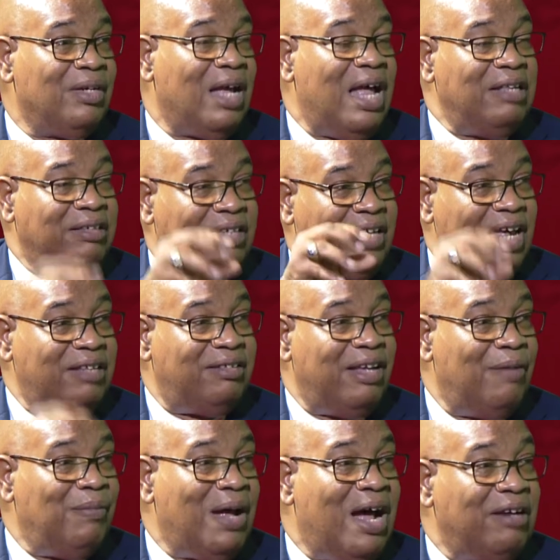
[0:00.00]
and get
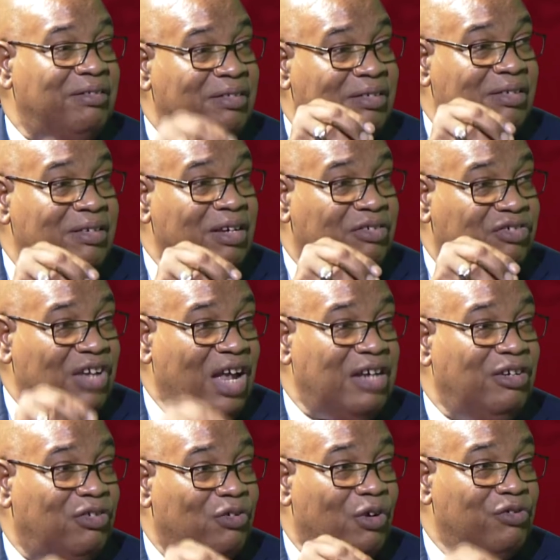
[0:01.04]
them at the
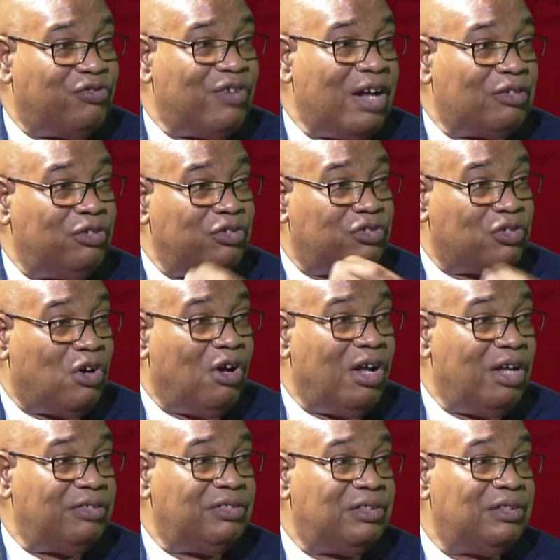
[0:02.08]
Chinese contractor's
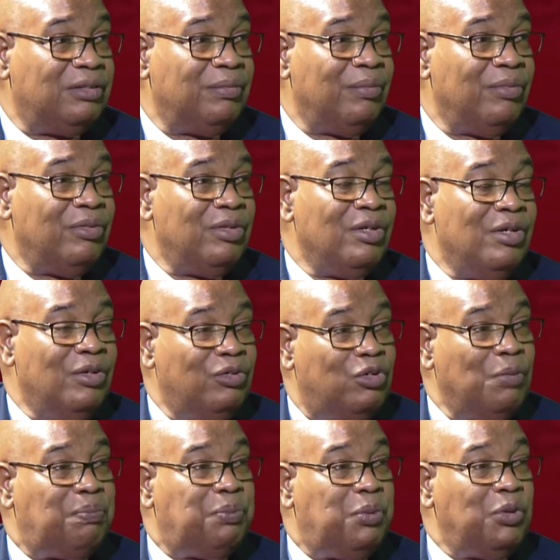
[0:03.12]
cost
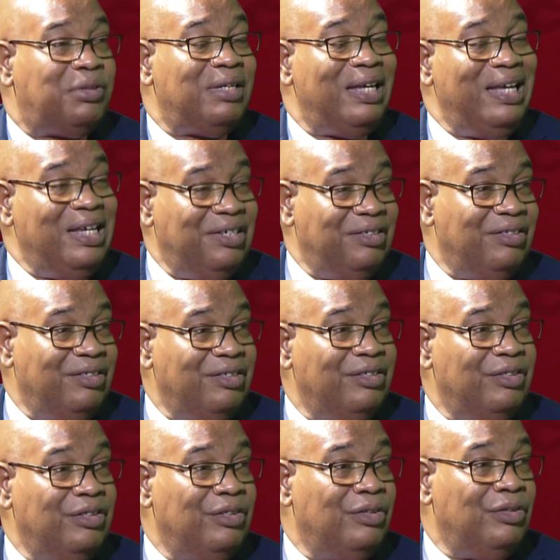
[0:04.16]
to put in
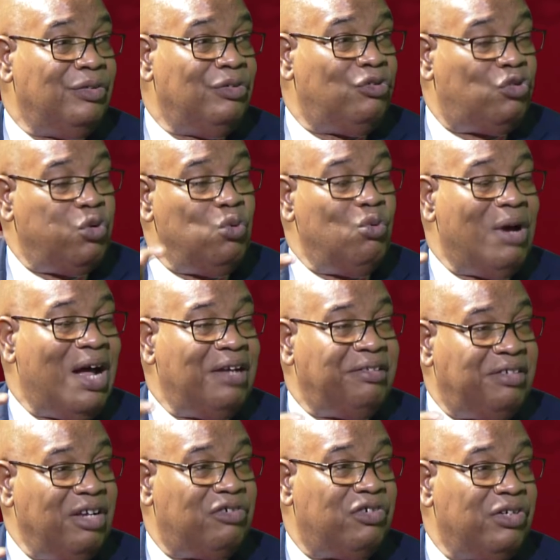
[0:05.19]
two
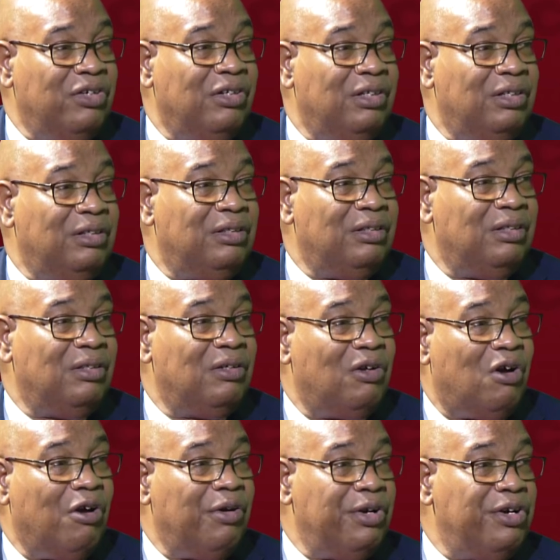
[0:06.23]
additional
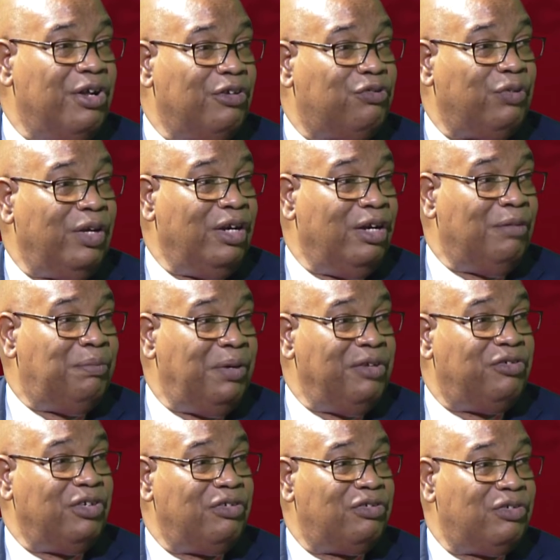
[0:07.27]
corridors for air
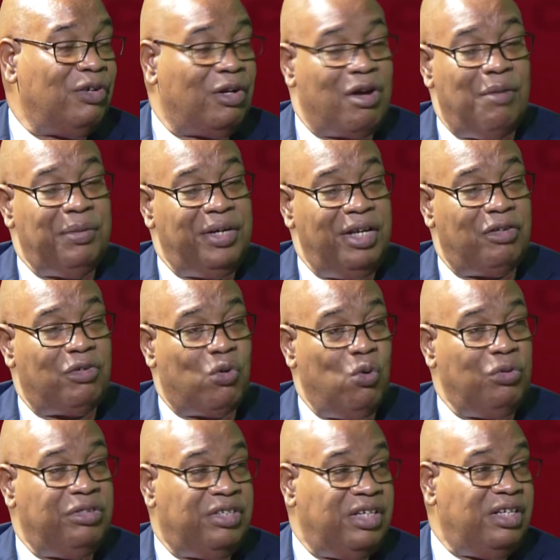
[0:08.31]
bridges to accommodate
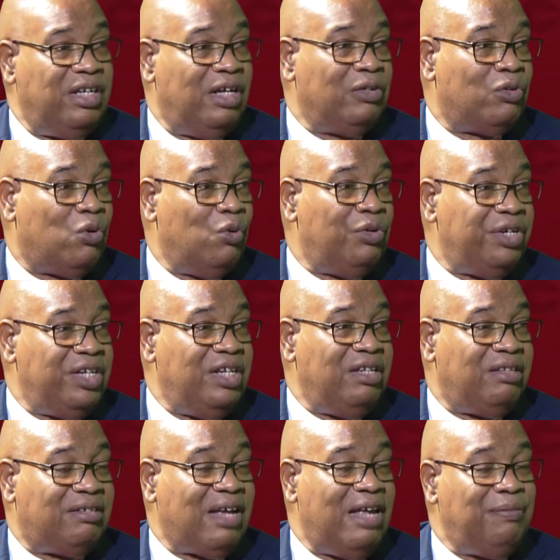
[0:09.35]
Code D and Code E
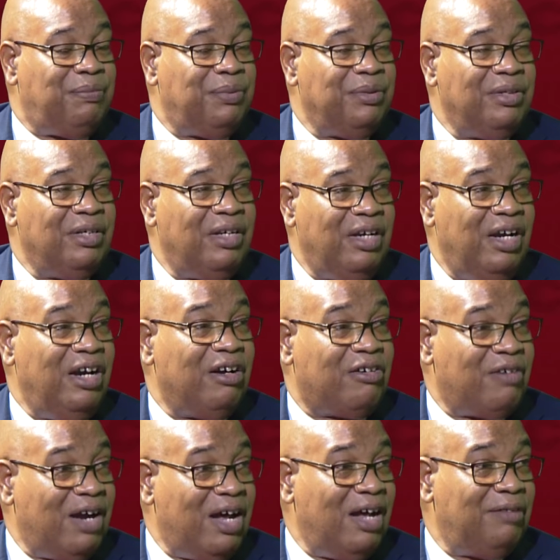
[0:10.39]
type
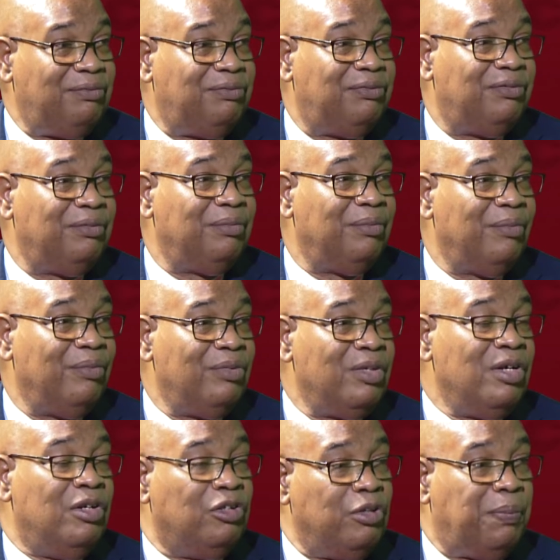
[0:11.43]
aircraft,
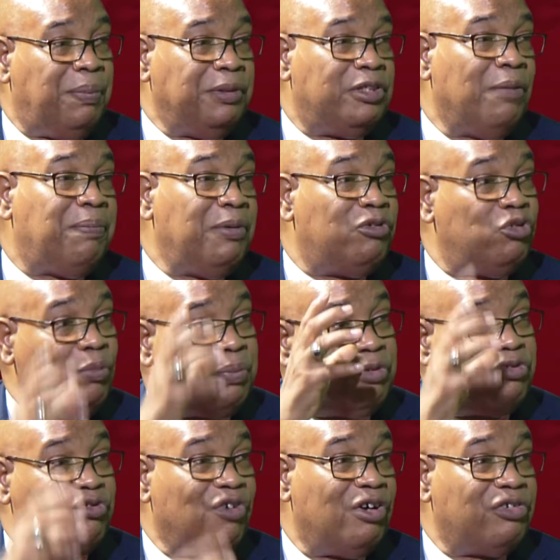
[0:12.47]
to put up a
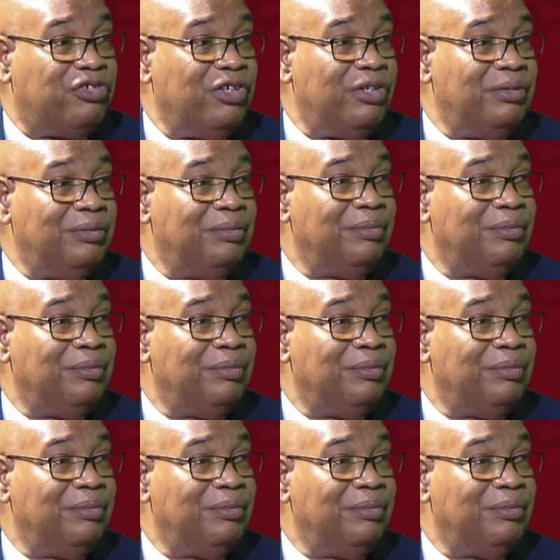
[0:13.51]
superstructure,